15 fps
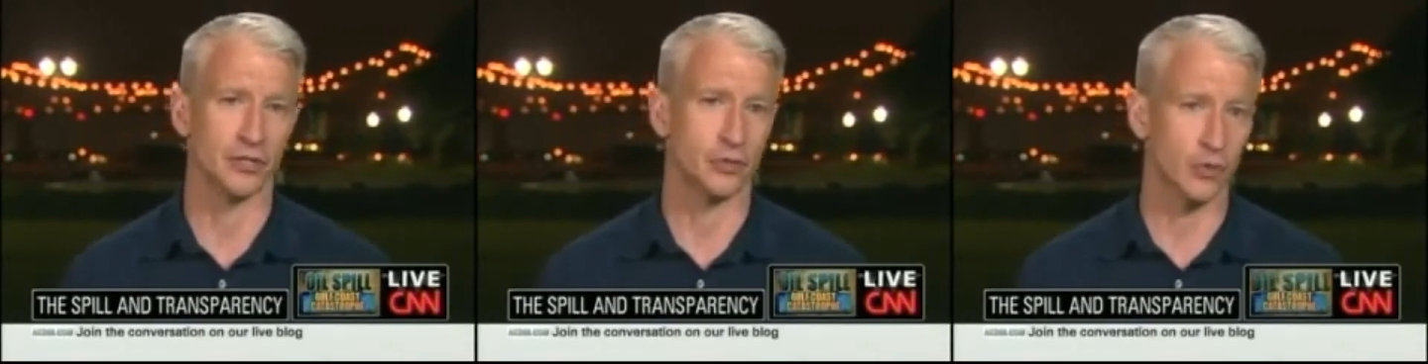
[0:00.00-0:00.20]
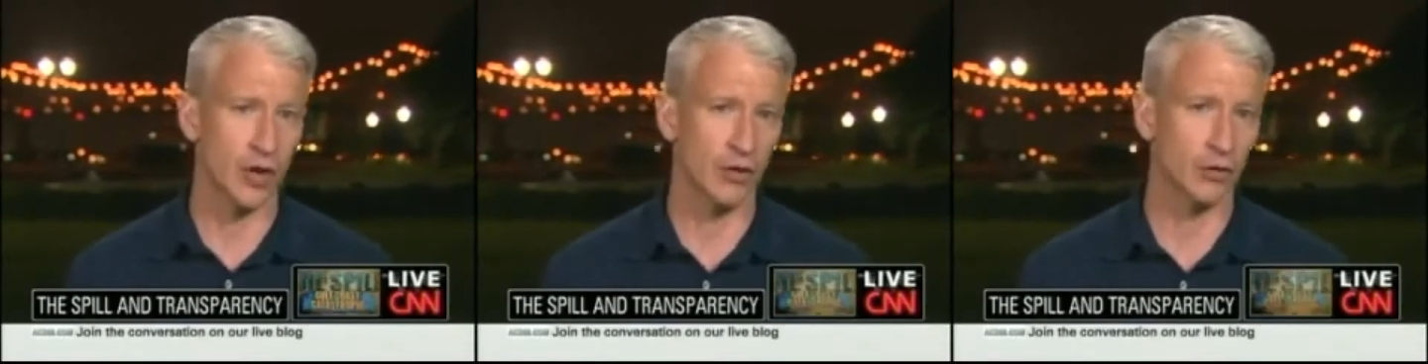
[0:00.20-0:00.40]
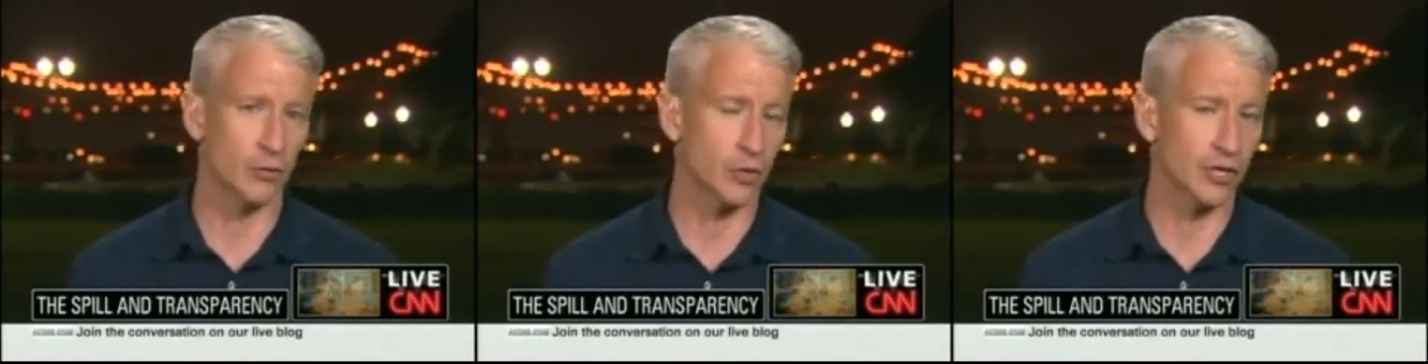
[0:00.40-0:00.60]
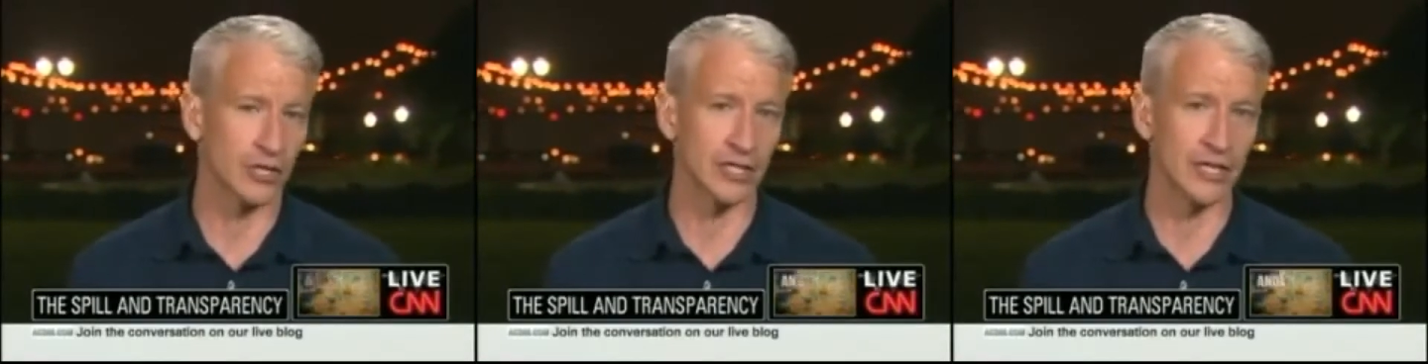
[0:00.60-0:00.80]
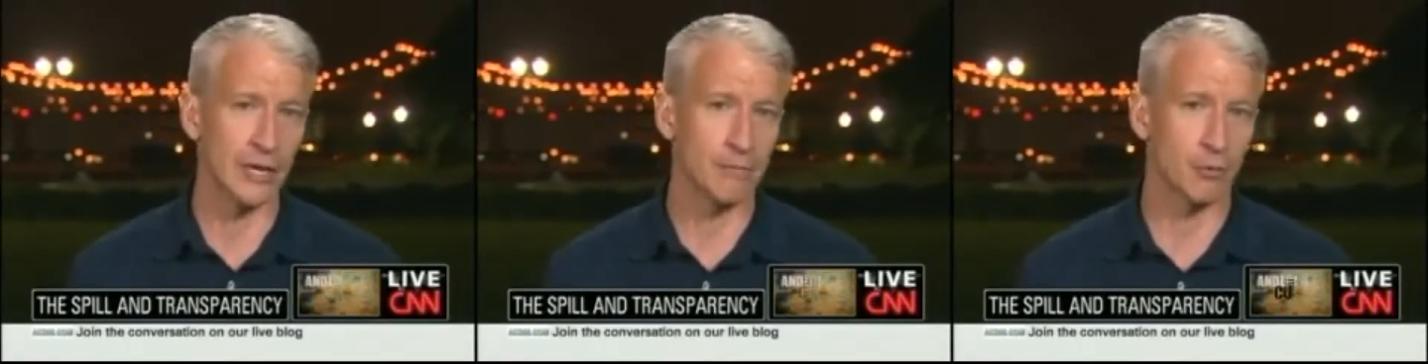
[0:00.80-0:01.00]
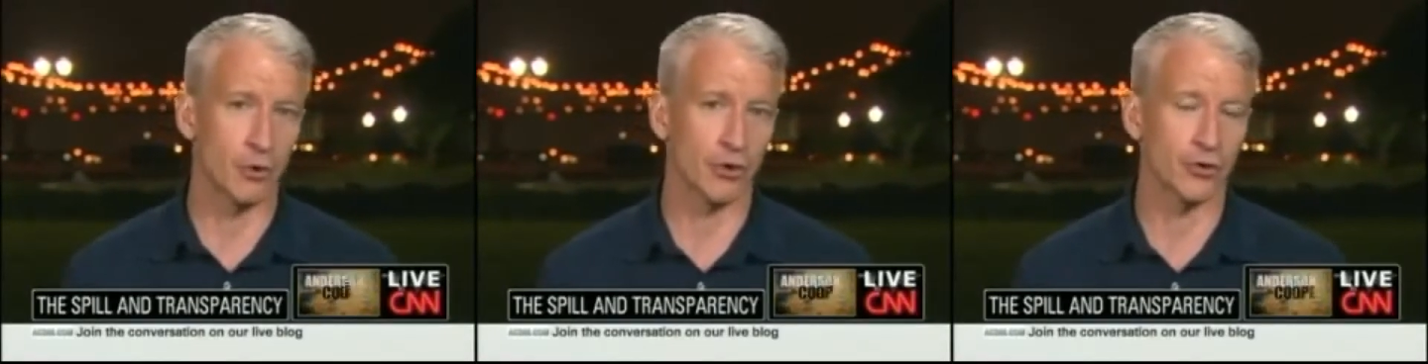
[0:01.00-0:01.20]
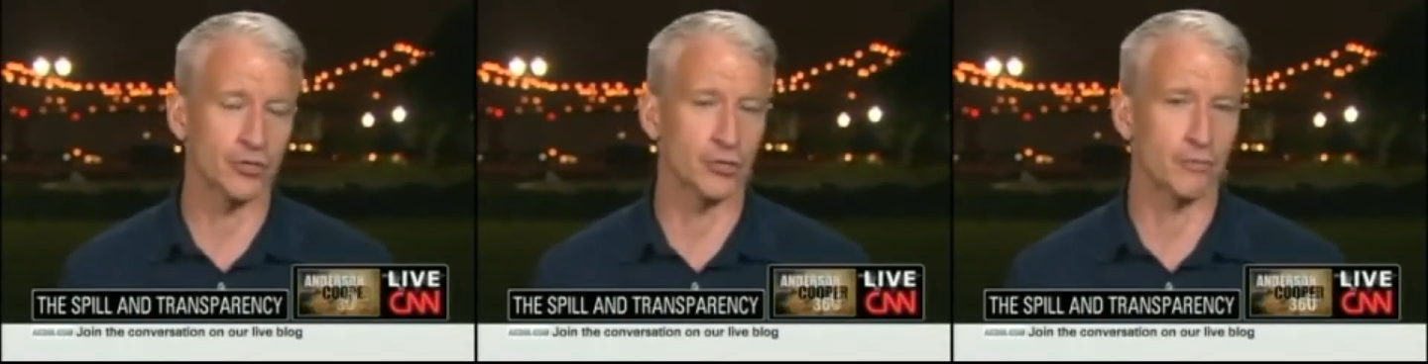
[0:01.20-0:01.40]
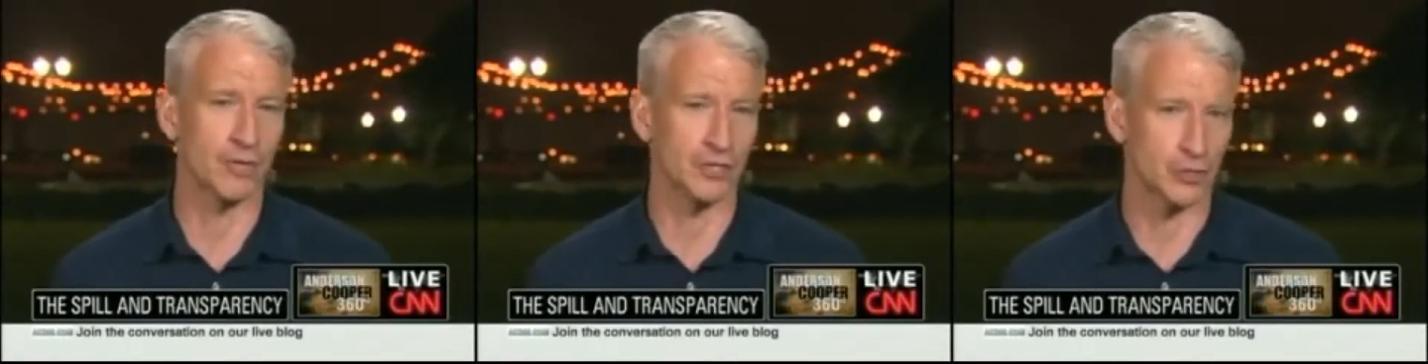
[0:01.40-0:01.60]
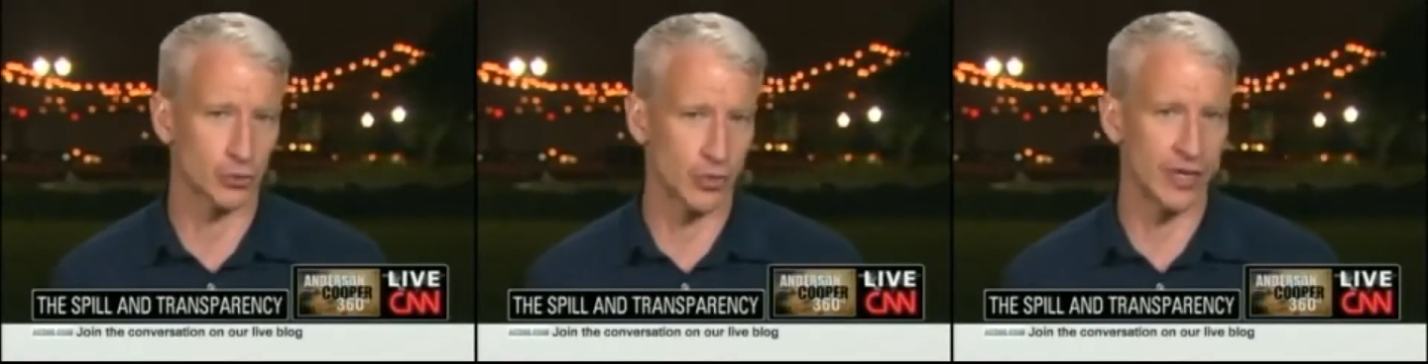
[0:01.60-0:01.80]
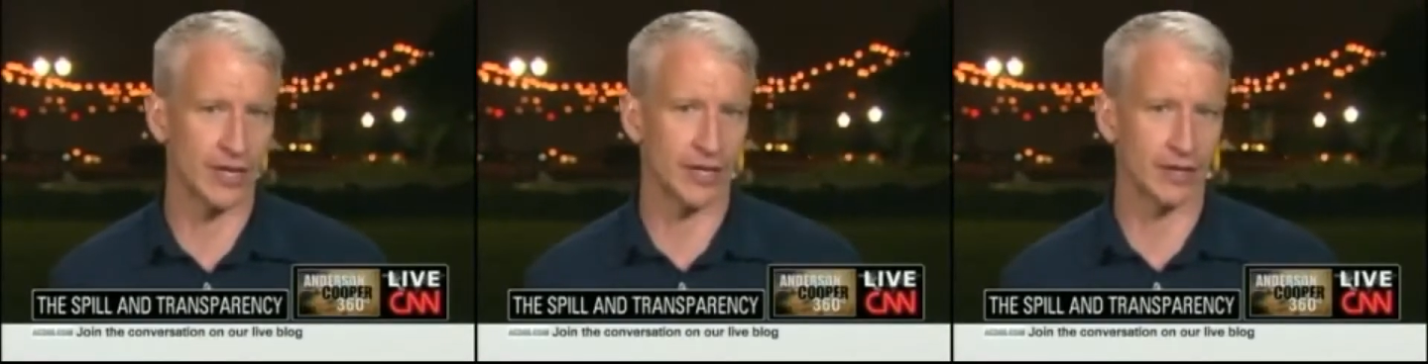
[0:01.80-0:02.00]
a trailer where cleanup workers are being
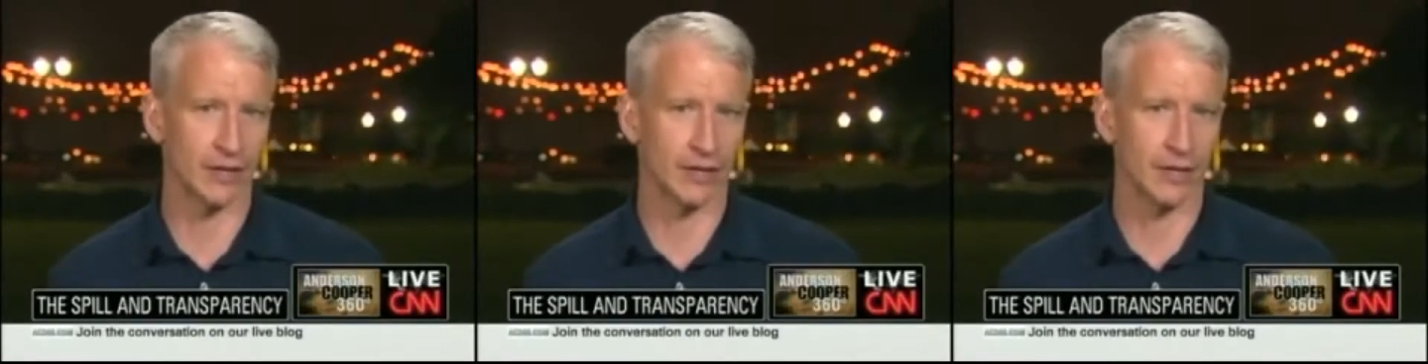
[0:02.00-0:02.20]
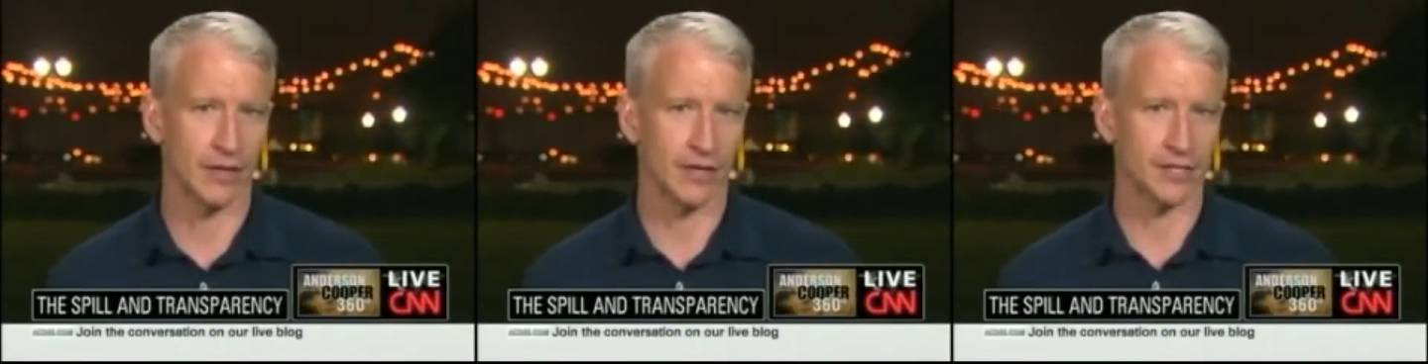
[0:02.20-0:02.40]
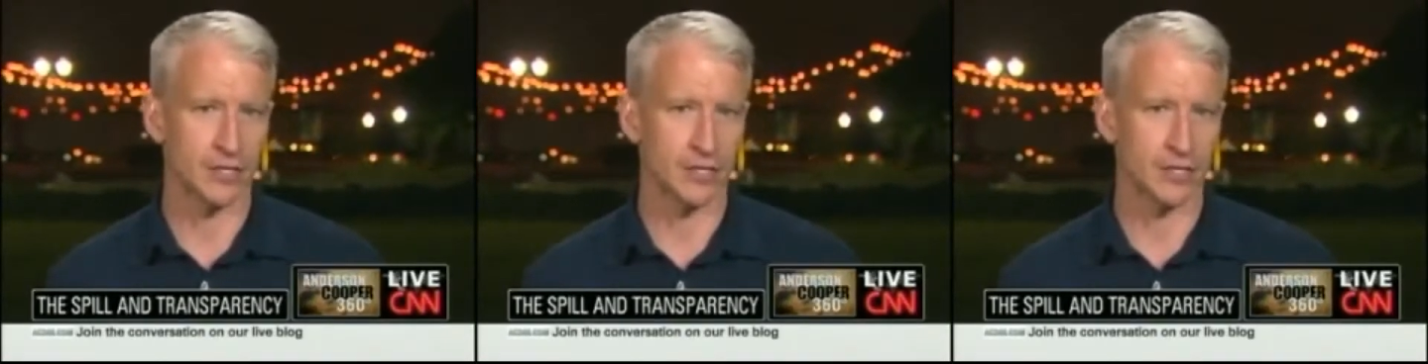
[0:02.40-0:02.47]
treated.